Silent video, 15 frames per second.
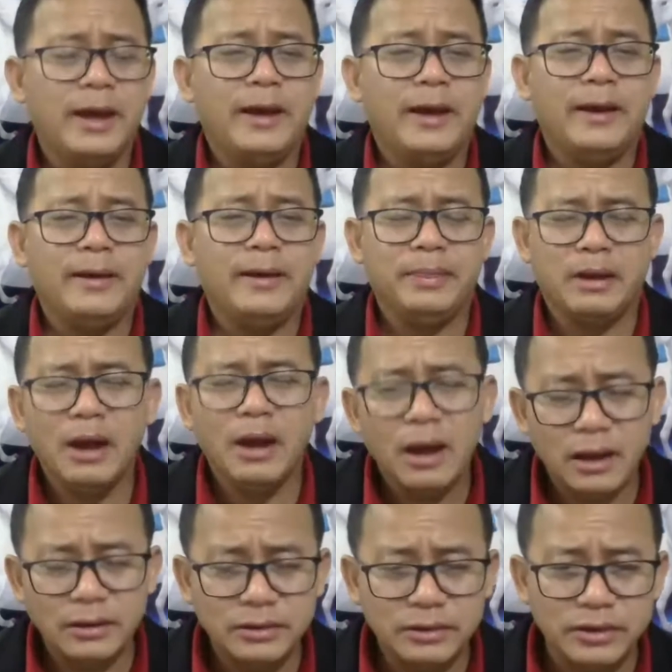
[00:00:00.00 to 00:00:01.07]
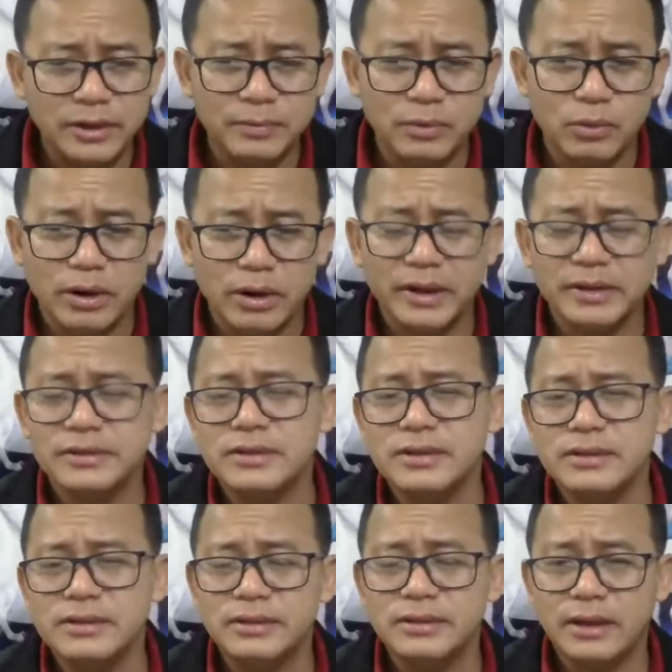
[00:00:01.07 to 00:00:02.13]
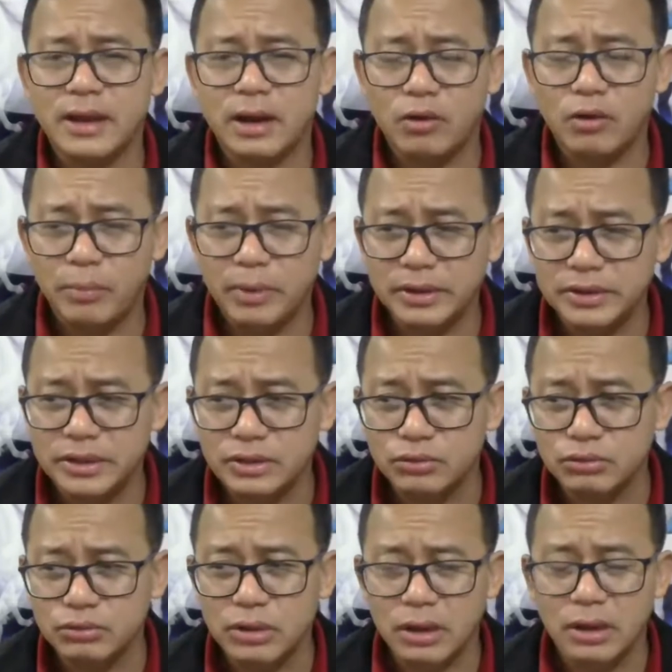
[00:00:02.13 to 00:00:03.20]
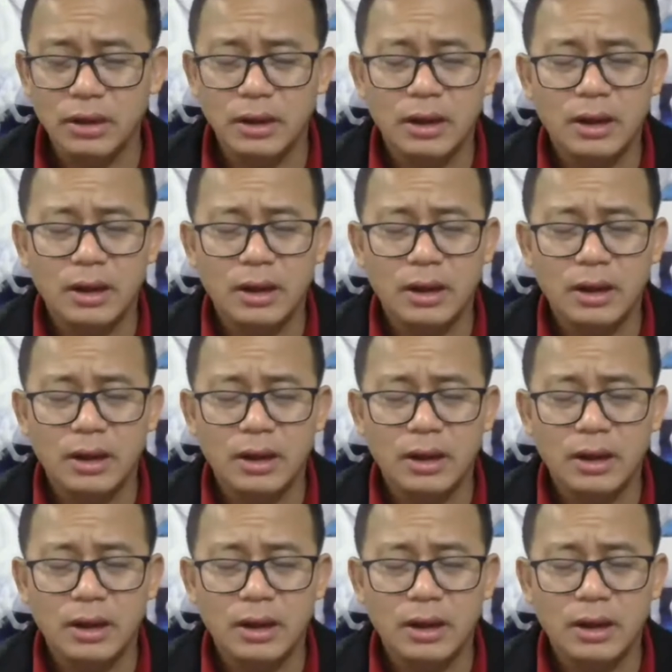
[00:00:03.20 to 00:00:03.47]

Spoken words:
and the other cryptocurrencies that are operating to the